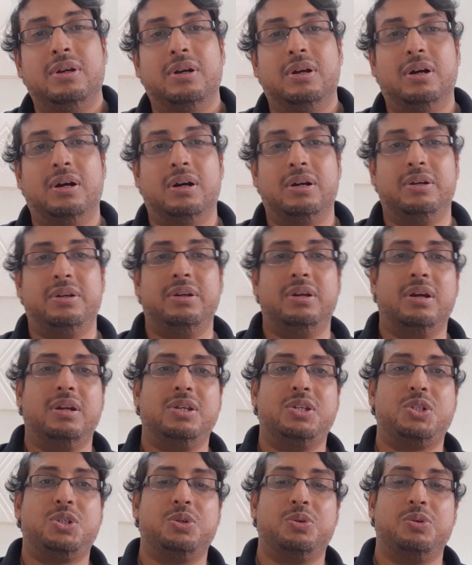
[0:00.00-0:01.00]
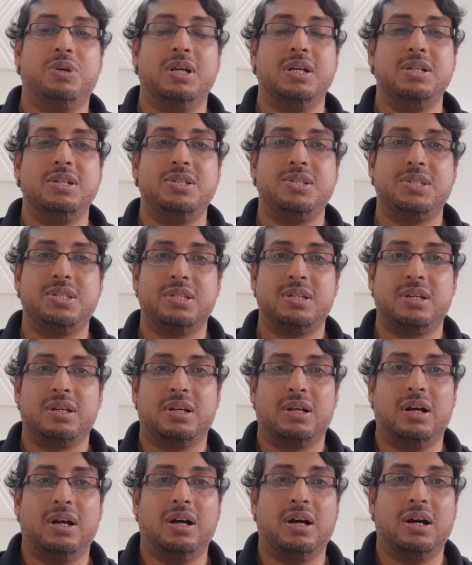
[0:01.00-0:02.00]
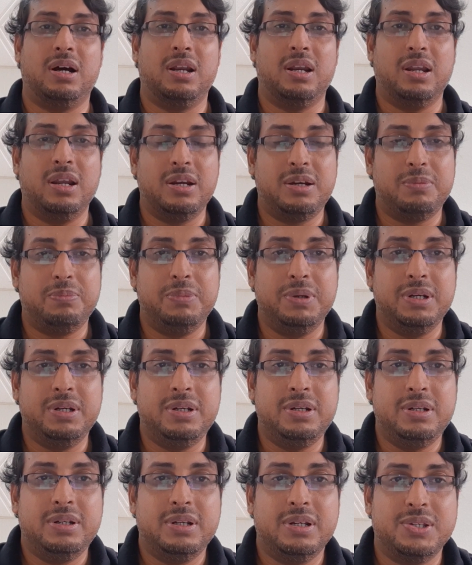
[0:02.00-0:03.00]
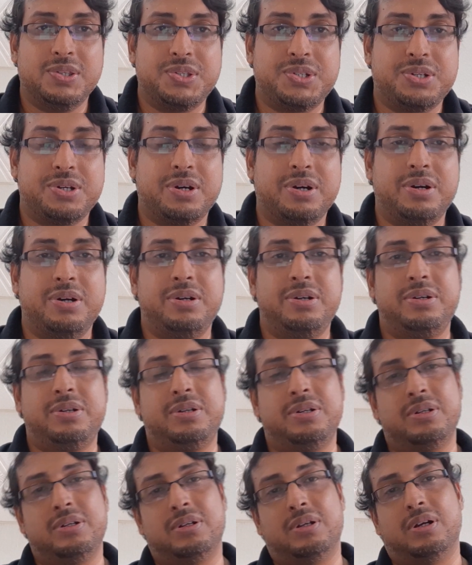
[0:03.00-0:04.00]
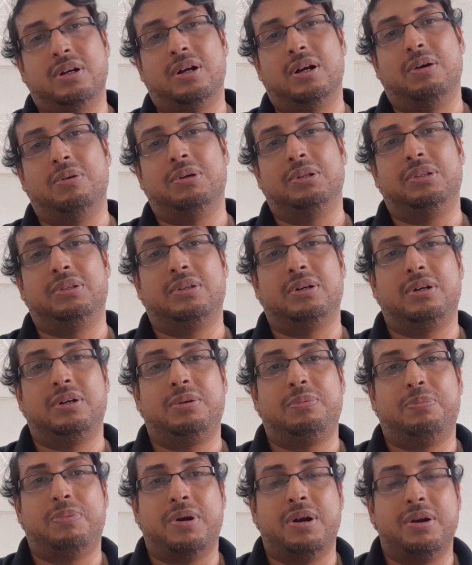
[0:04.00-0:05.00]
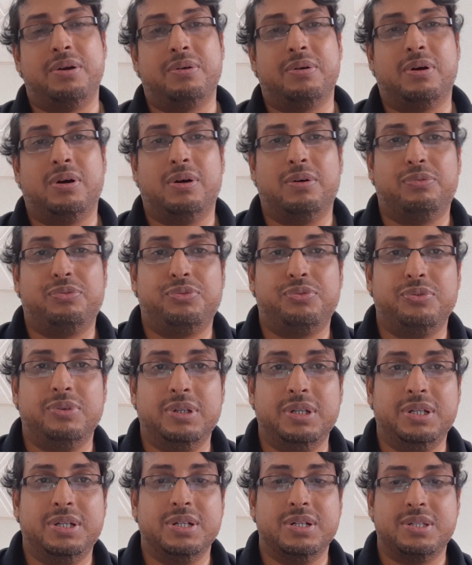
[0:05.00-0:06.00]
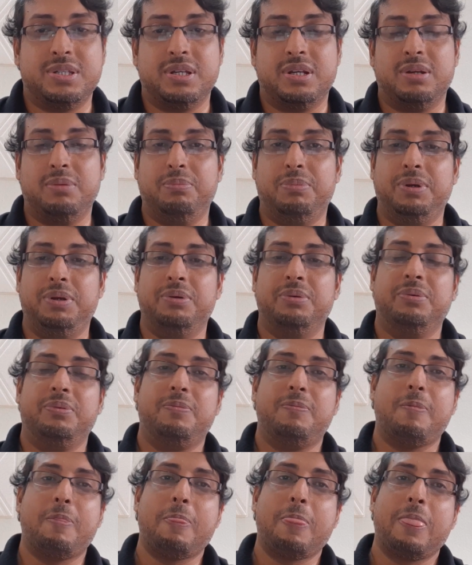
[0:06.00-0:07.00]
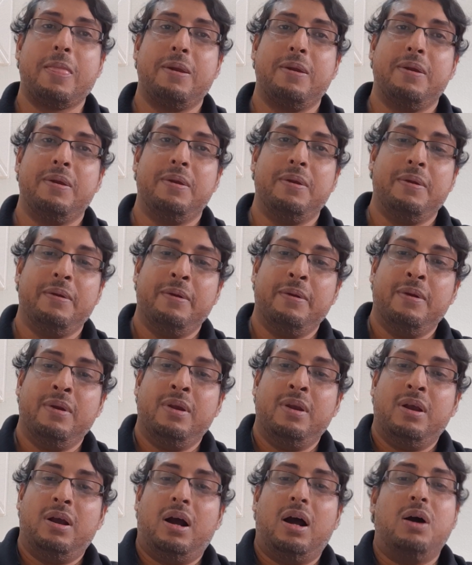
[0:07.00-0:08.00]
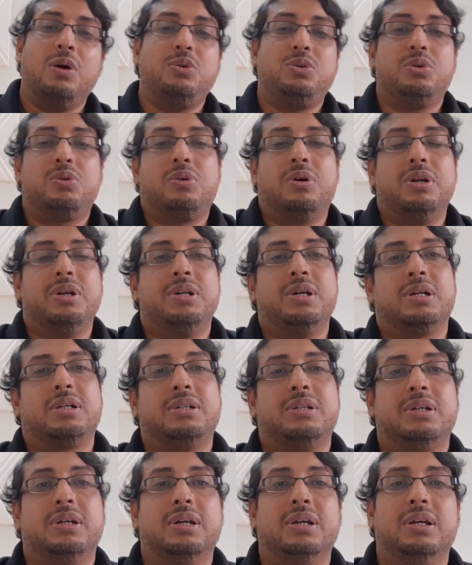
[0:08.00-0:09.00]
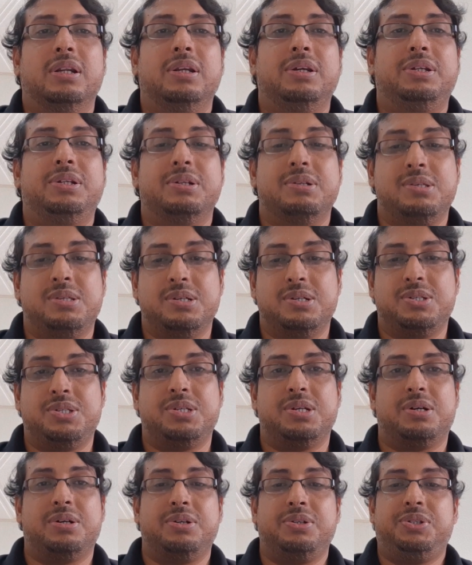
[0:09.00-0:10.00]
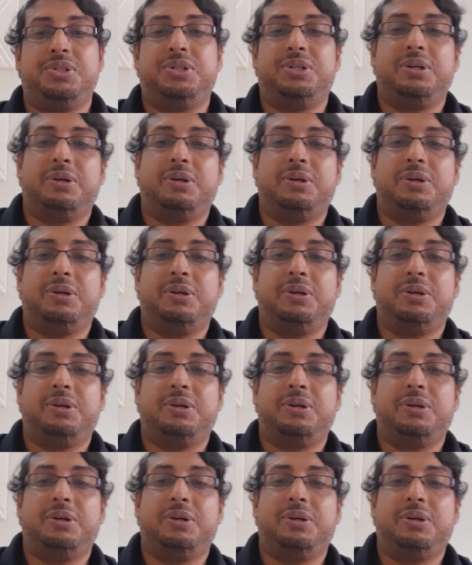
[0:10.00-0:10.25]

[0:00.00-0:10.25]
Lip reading: Dear students, let me start our third part of literature review. How to conduct a literature search.